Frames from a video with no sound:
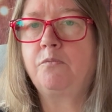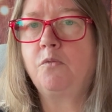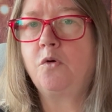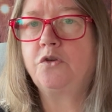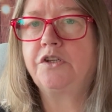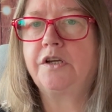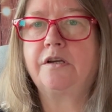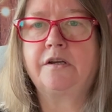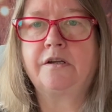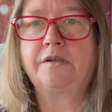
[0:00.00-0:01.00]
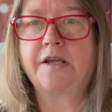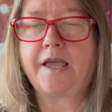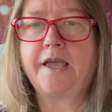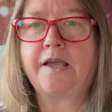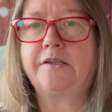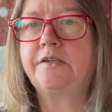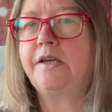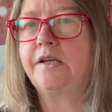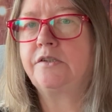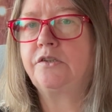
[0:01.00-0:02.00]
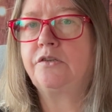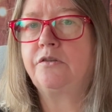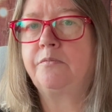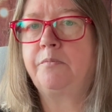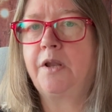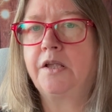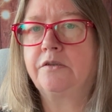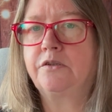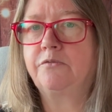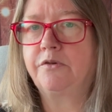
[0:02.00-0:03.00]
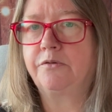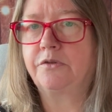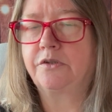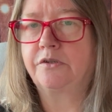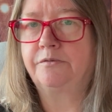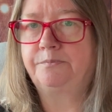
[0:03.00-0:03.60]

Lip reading: water and air to get to the plant's roots.